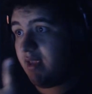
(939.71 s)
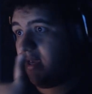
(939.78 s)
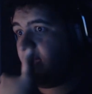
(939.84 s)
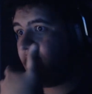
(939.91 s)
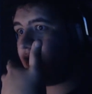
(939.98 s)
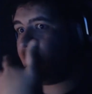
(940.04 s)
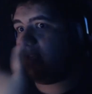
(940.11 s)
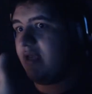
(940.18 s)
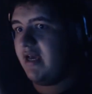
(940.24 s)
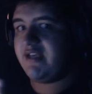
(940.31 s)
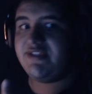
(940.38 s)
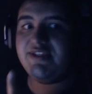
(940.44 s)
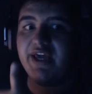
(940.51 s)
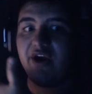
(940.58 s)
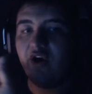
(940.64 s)
and yes,
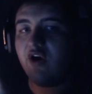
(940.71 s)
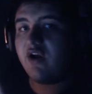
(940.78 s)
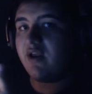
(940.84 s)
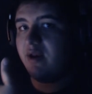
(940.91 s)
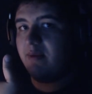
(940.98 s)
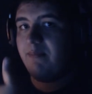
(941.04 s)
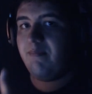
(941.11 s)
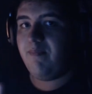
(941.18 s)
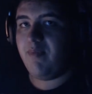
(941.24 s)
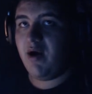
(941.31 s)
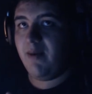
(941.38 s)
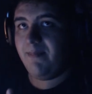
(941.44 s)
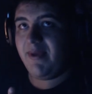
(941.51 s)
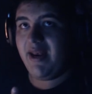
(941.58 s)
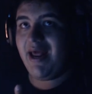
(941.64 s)
they are gonna
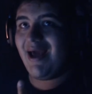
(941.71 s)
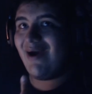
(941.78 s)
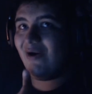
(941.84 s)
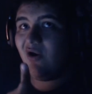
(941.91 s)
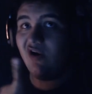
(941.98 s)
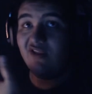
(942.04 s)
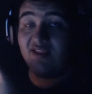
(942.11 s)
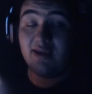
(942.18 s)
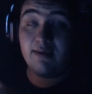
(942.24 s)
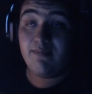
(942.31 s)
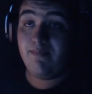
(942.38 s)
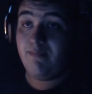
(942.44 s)
pump it out on like